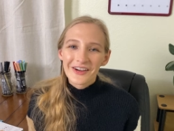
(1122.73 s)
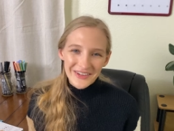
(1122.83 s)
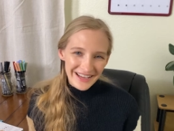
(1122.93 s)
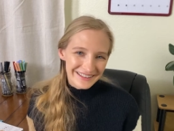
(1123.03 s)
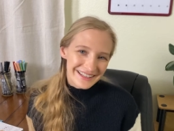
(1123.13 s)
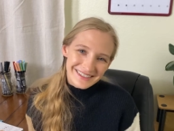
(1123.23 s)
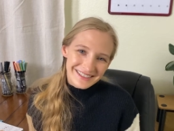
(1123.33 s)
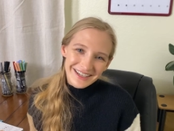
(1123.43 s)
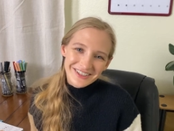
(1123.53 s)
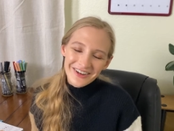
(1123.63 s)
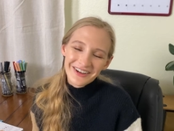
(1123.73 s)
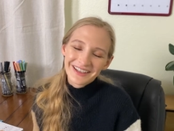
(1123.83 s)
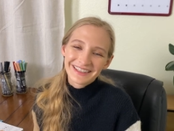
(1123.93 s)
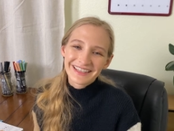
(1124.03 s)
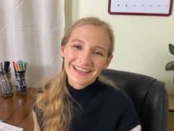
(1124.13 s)
Okay, let's touch
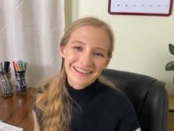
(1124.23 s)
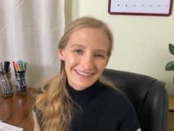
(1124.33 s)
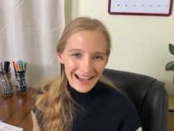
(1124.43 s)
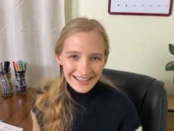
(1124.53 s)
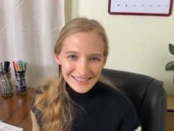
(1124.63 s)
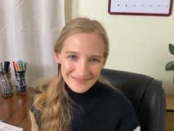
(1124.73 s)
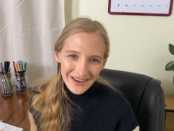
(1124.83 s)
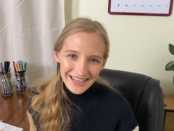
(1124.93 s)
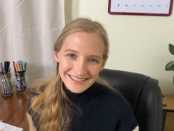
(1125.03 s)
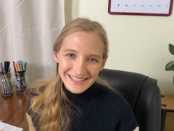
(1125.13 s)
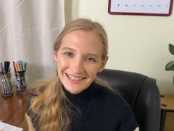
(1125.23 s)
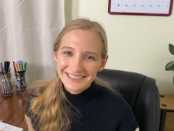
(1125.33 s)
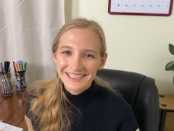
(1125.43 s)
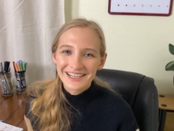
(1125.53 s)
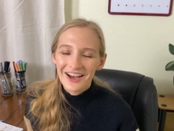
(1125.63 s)
on the last main
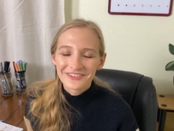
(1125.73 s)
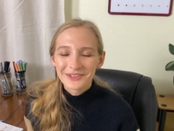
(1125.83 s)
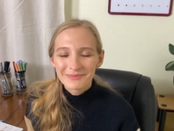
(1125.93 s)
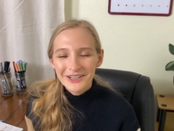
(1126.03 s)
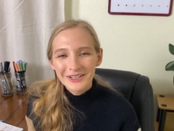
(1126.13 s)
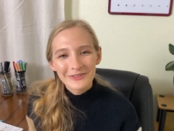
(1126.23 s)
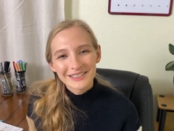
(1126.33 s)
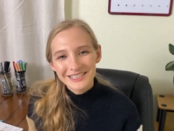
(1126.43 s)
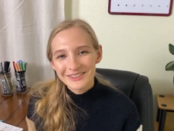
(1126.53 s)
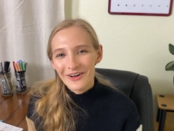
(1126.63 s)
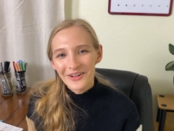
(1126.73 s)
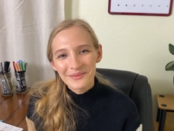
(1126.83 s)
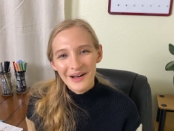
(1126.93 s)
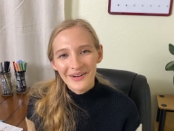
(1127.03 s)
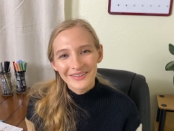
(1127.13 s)
section of the book, which is all
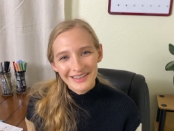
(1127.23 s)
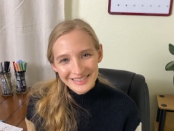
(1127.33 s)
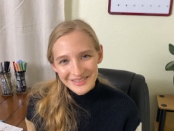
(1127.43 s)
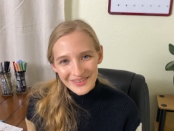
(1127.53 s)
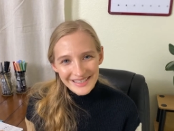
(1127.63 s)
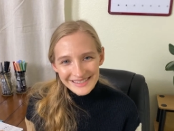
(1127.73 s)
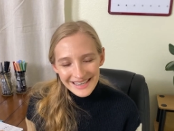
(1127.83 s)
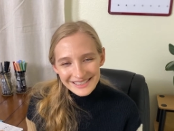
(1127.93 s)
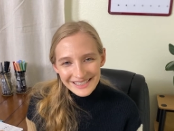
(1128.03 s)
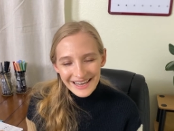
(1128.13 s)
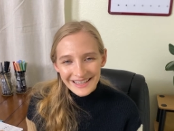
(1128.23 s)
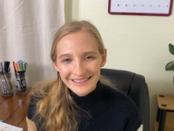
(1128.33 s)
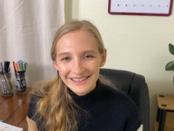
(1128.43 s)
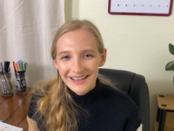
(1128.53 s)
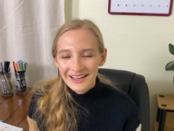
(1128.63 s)
about
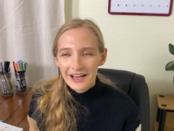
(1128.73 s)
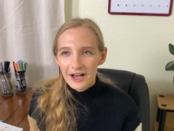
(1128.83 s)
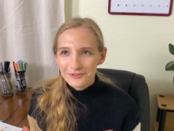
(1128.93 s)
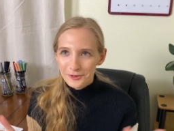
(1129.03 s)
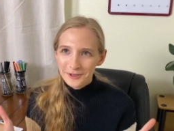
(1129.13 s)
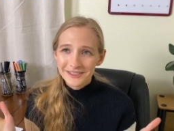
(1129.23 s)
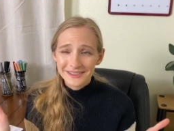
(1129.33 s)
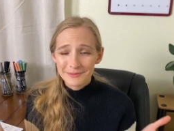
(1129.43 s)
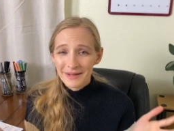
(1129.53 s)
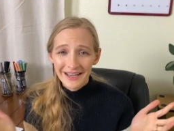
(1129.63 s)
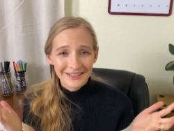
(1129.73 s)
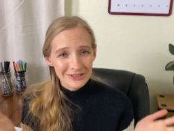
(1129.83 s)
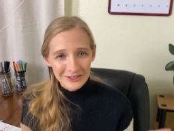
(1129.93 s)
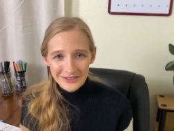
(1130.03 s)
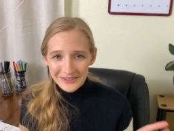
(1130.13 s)
customization. Of course, my
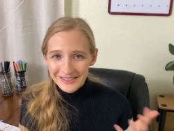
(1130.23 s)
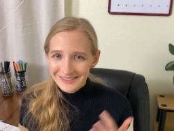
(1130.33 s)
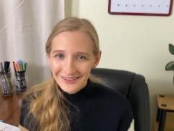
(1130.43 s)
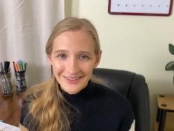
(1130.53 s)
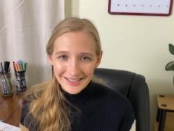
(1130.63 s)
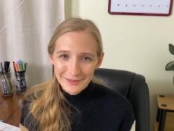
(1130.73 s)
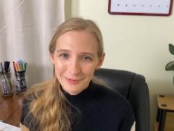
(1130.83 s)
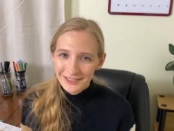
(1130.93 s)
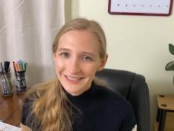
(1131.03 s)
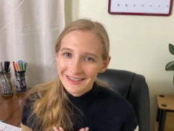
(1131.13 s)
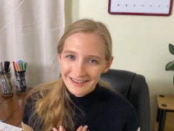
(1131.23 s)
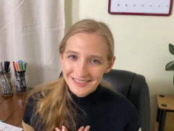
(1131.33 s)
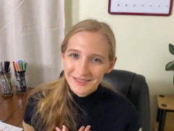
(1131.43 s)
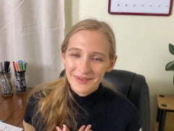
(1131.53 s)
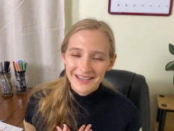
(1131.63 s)
journal is already pretty
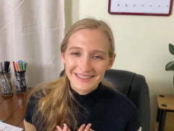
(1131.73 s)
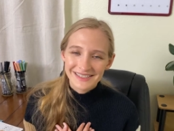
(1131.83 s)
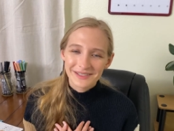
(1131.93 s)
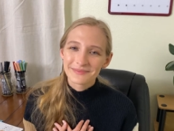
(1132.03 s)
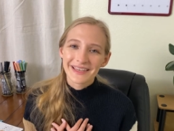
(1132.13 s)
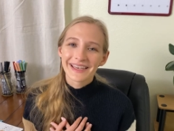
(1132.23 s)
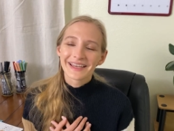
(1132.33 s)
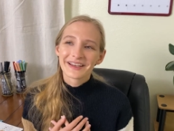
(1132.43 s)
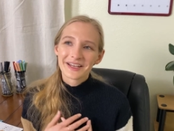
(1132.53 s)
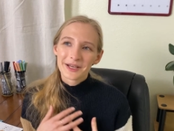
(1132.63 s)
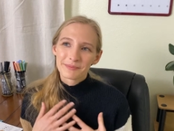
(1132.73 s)
customized to me,